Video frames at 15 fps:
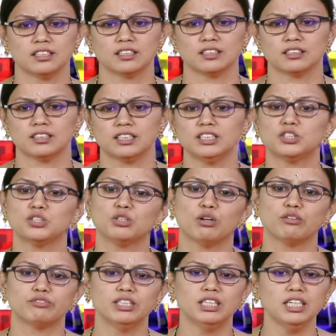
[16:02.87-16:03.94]
kitchen of
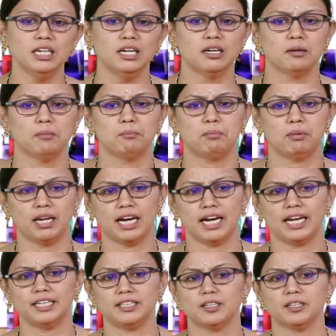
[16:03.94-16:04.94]
the plant.